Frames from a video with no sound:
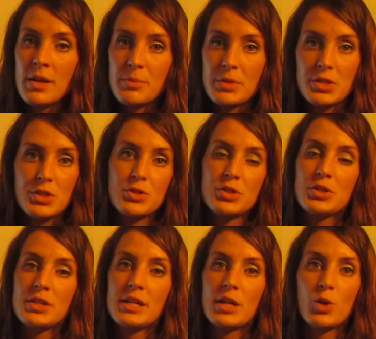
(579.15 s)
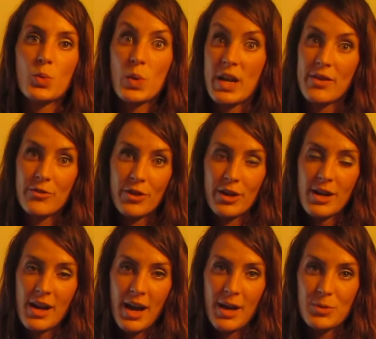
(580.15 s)
ministry career, or whatever
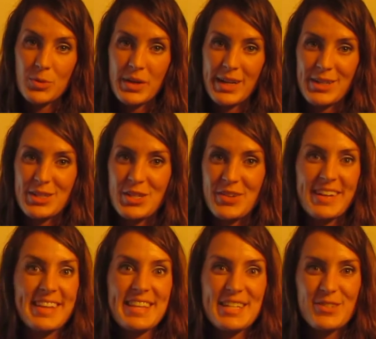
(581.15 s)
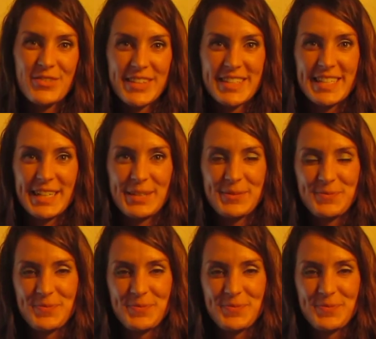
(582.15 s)
you plan on doing. Thanks for listening.